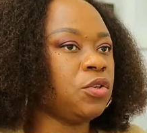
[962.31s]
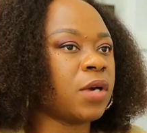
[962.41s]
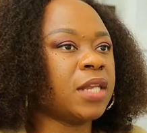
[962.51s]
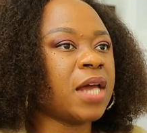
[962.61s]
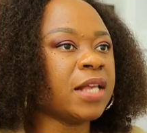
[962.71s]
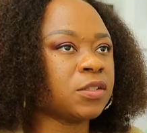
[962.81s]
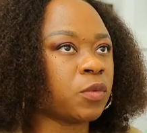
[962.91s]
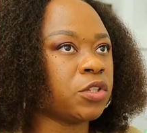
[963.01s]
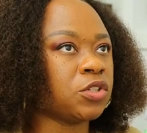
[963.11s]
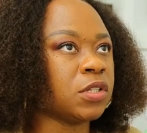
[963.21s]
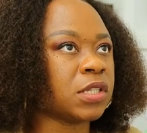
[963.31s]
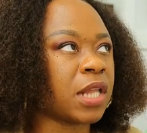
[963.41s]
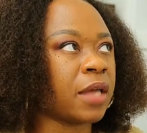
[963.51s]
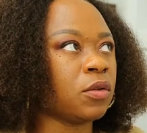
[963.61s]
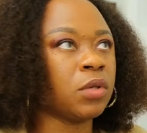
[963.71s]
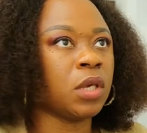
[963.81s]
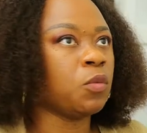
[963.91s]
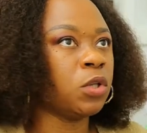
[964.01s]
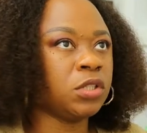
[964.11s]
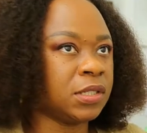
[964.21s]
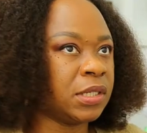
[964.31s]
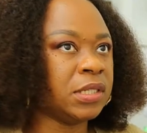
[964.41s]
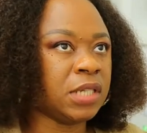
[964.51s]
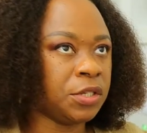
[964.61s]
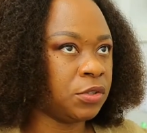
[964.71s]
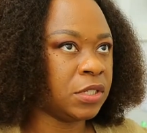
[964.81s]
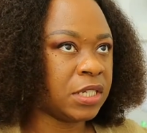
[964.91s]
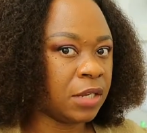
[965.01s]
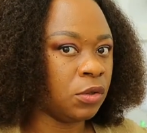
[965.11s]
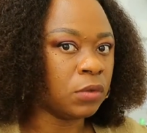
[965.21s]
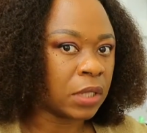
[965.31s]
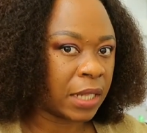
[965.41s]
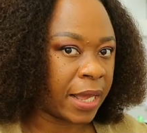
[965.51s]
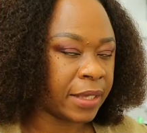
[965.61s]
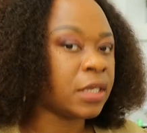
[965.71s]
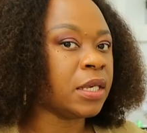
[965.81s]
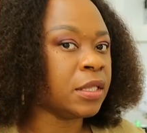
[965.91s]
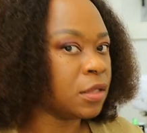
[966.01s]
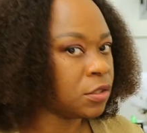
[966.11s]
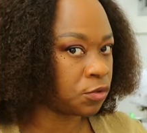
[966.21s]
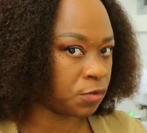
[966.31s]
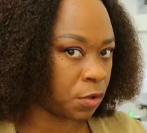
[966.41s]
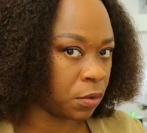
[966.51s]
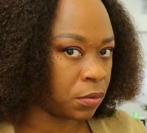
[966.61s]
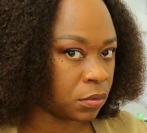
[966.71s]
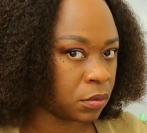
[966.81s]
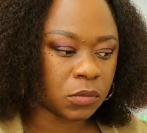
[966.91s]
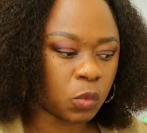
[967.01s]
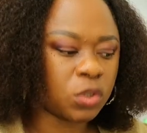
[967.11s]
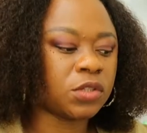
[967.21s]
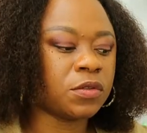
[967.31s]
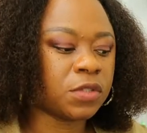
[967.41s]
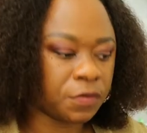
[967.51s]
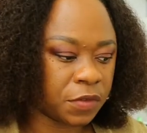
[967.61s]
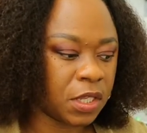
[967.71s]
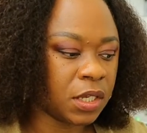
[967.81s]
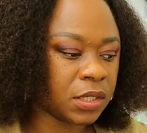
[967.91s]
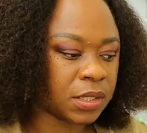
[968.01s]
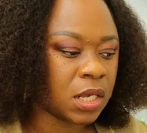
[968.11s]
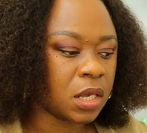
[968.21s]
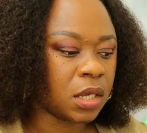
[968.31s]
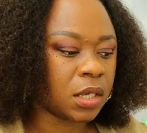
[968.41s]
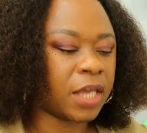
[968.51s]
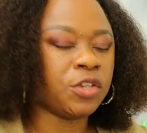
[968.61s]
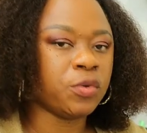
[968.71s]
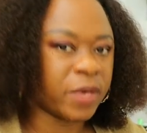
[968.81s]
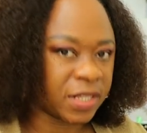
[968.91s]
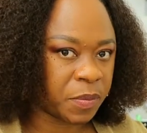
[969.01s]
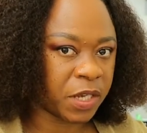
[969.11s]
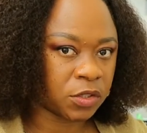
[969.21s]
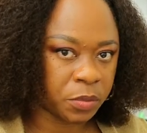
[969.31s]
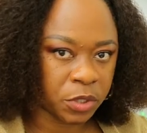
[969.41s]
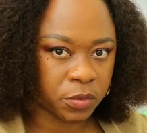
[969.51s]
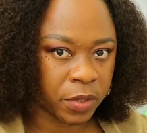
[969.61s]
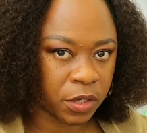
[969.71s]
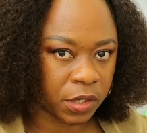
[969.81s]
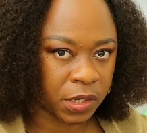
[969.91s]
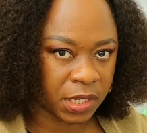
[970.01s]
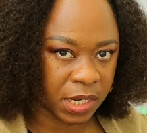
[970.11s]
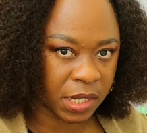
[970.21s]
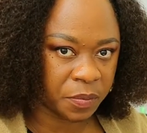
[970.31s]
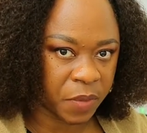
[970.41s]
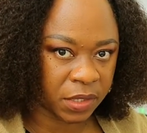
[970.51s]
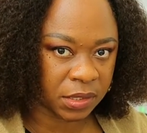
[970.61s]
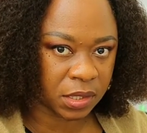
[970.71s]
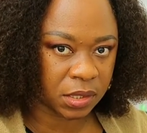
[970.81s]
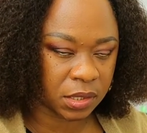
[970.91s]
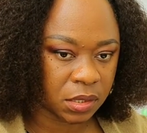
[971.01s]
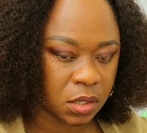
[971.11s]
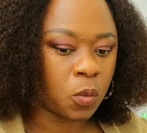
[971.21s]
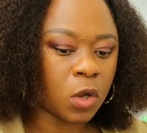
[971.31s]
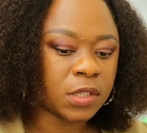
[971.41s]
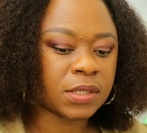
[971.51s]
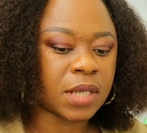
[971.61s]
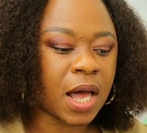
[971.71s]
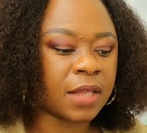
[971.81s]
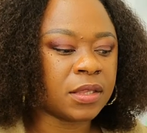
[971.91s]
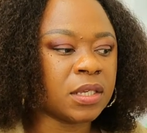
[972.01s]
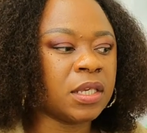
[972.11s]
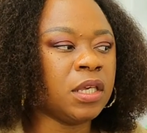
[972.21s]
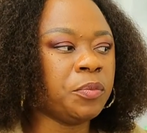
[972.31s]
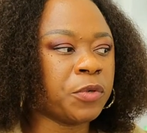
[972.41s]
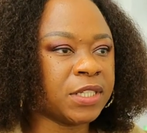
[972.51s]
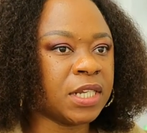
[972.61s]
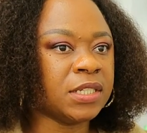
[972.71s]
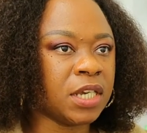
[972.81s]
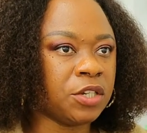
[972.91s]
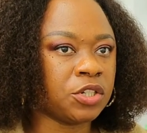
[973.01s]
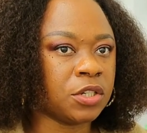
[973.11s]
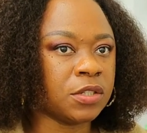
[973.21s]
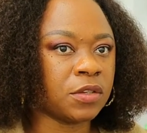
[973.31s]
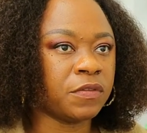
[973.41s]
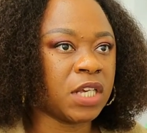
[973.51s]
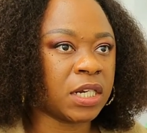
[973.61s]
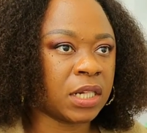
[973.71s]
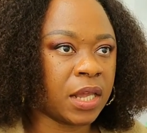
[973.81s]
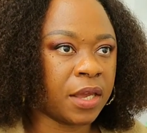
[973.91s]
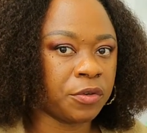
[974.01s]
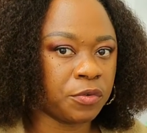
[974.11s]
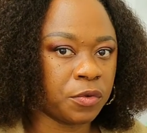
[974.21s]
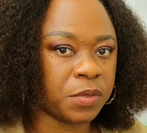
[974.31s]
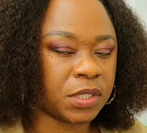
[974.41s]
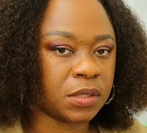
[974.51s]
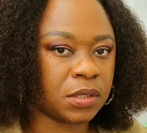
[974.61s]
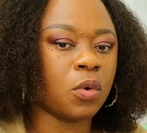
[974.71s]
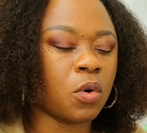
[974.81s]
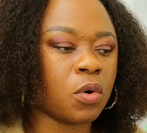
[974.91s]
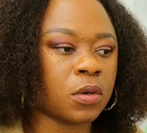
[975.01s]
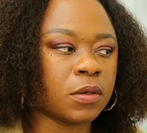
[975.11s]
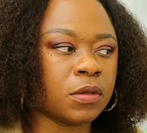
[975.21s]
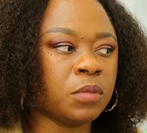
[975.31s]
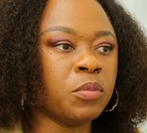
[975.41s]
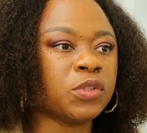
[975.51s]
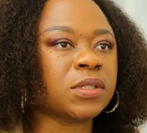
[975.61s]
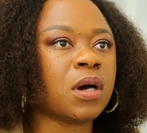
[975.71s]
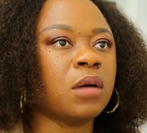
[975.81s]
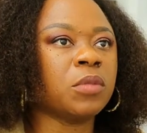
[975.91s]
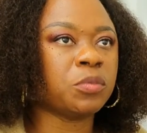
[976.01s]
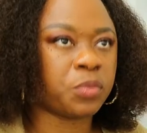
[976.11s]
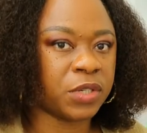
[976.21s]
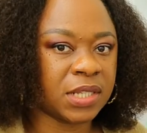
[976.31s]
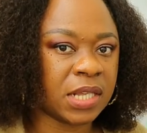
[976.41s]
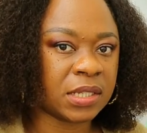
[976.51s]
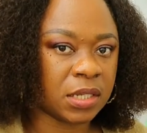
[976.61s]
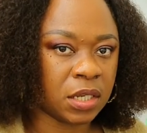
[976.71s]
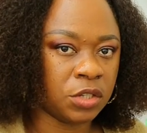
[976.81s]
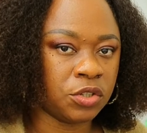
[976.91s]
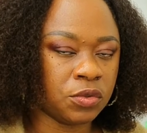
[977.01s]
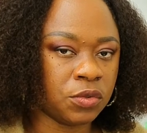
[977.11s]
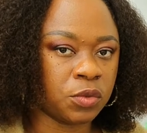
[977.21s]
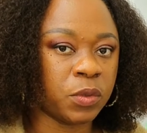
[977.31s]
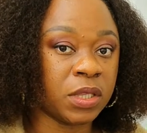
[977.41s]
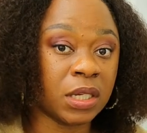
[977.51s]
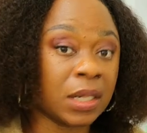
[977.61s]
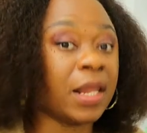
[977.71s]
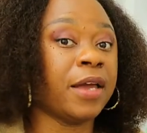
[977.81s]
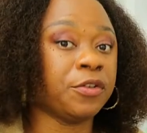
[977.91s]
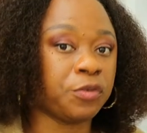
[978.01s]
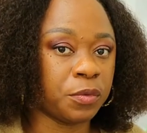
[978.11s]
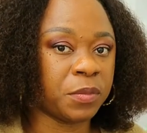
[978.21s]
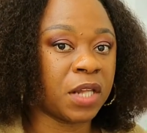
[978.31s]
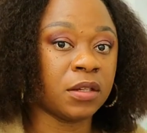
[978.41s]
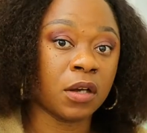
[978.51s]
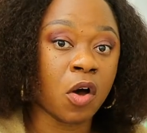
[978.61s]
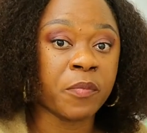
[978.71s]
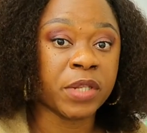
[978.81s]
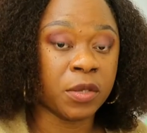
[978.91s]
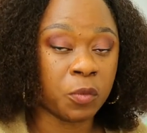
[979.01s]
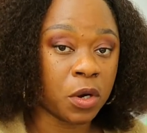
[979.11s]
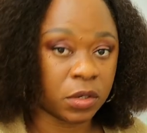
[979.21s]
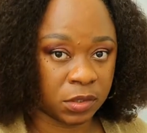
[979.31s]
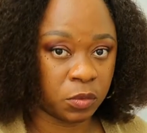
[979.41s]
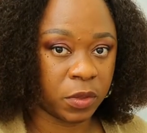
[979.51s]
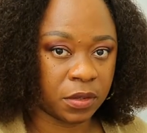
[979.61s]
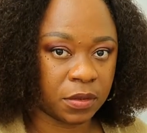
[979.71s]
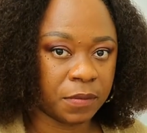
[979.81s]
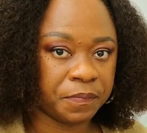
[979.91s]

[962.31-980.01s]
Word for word: You can ask questions like, okay, what does a day to day look like in this role? What sorts of things can you expect to be doing on a daily basis? What are the key presentations of their client groups or the most common presenting issues with the client group that the company works with?